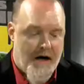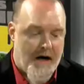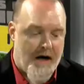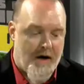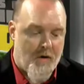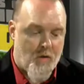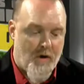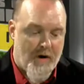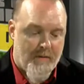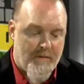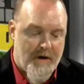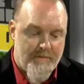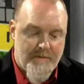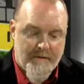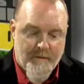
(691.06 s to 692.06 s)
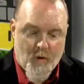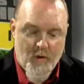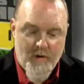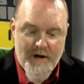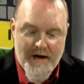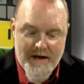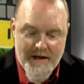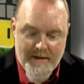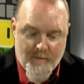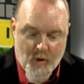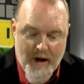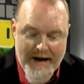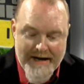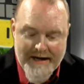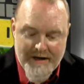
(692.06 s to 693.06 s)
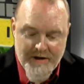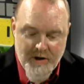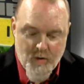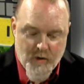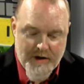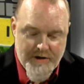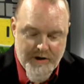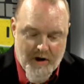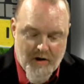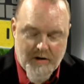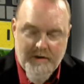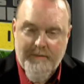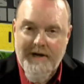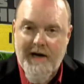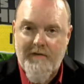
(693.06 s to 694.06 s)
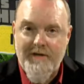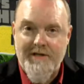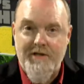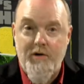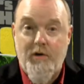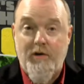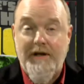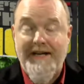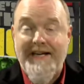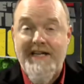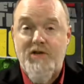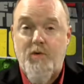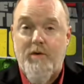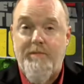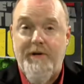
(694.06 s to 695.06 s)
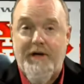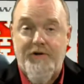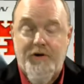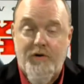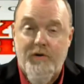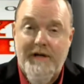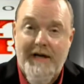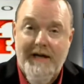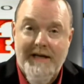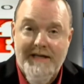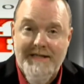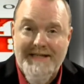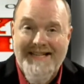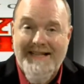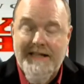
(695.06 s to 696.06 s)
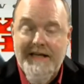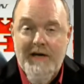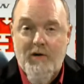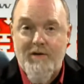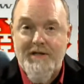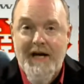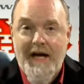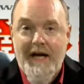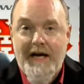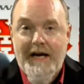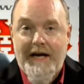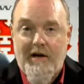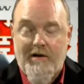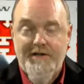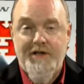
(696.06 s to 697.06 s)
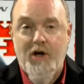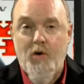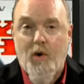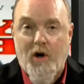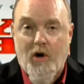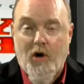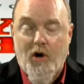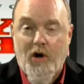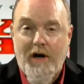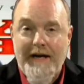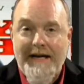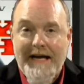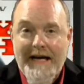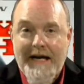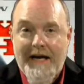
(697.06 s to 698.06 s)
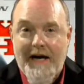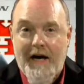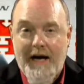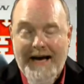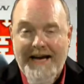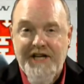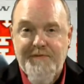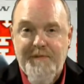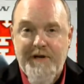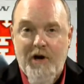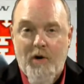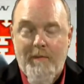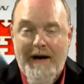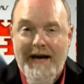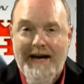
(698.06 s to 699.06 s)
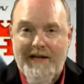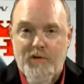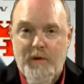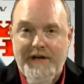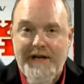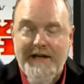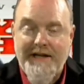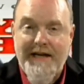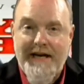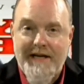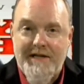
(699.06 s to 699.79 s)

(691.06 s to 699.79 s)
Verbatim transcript: Uh, well, before uh, the break, I do want to talk about this new Clint Eastwood picture that is in theaters and also on uh, HBO Max. We did get